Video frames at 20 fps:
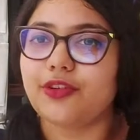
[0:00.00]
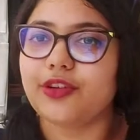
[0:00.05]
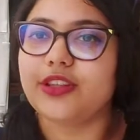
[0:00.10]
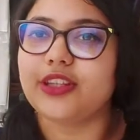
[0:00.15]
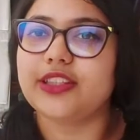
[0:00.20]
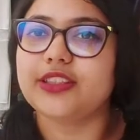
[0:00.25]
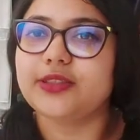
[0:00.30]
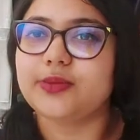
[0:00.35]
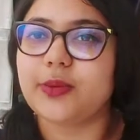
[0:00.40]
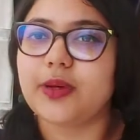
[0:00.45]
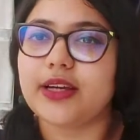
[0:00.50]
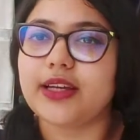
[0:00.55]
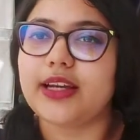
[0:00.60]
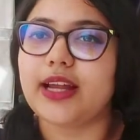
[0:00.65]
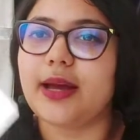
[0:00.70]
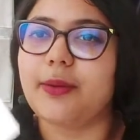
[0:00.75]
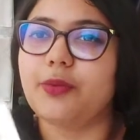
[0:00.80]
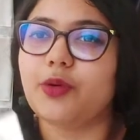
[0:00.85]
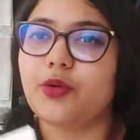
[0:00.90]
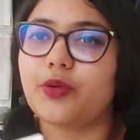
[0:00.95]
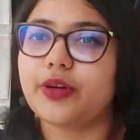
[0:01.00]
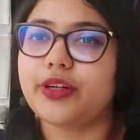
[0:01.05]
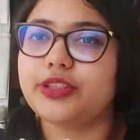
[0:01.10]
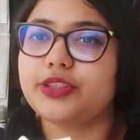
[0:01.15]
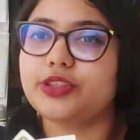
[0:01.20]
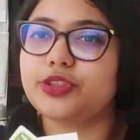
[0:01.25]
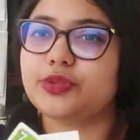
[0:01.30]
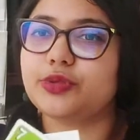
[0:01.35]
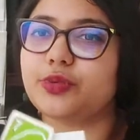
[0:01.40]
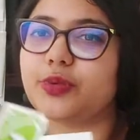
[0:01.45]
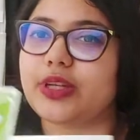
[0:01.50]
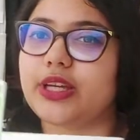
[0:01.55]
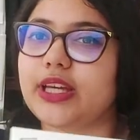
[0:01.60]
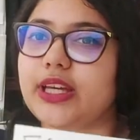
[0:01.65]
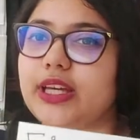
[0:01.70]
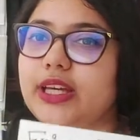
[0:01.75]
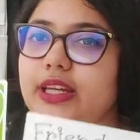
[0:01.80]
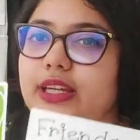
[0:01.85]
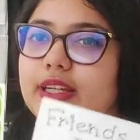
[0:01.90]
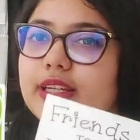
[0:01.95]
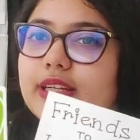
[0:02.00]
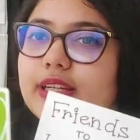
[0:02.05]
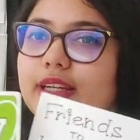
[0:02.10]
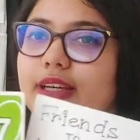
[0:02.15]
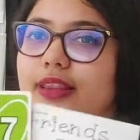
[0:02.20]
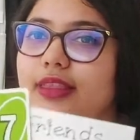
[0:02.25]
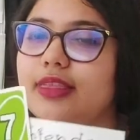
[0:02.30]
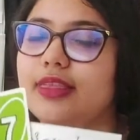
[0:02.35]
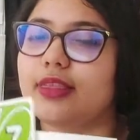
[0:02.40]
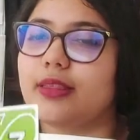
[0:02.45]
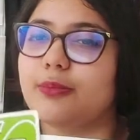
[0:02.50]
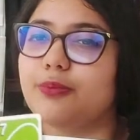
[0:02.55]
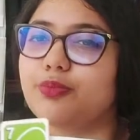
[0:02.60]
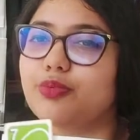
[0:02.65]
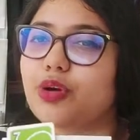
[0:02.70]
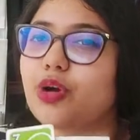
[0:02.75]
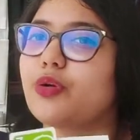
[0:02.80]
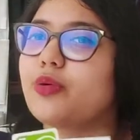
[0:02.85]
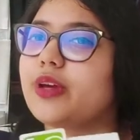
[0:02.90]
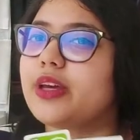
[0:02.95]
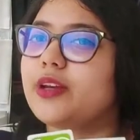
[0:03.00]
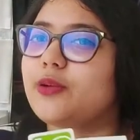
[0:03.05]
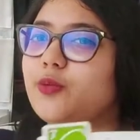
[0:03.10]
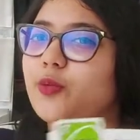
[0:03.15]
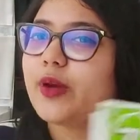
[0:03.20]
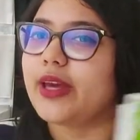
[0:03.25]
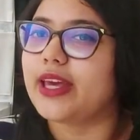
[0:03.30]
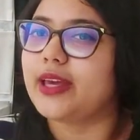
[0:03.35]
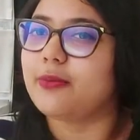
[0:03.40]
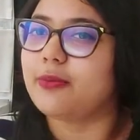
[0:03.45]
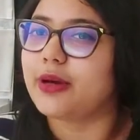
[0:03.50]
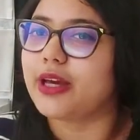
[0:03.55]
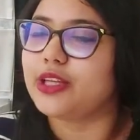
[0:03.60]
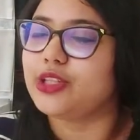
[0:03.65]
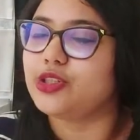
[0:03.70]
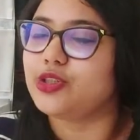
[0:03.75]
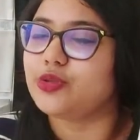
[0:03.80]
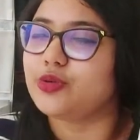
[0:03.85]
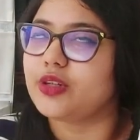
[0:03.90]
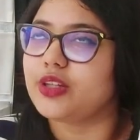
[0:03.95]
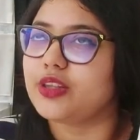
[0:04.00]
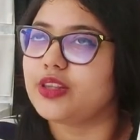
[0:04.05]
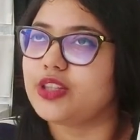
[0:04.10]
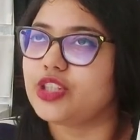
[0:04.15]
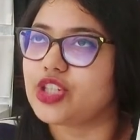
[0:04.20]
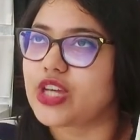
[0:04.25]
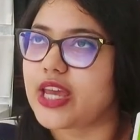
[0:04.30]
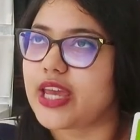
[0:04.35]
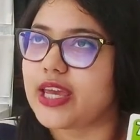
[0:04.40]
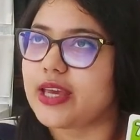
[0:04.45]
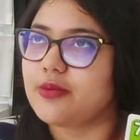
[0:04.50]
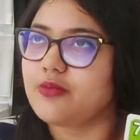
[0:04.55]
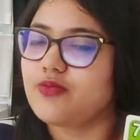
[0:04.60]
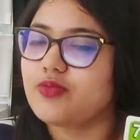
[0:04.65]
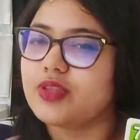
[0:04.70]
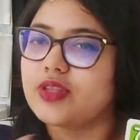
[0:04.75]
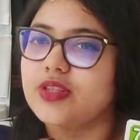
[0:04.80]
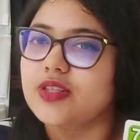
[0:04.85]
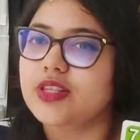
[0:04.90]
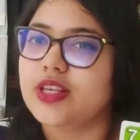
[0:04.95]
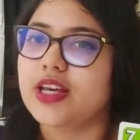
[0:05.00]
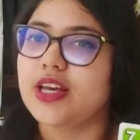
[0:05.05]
for this one, I'm going to read Broken Wing by Judith James.